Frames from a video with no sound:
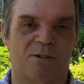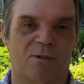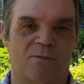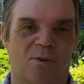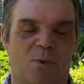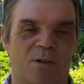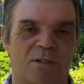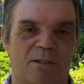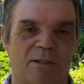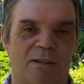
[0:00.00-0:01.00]
sofa
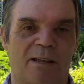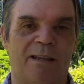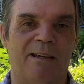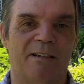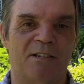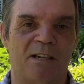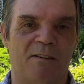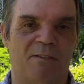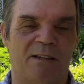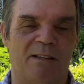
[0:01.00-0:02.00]
watching the English
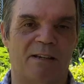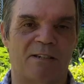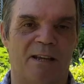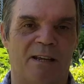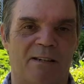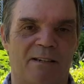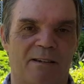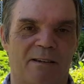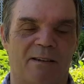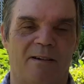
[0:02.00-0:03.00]
TV that she hated.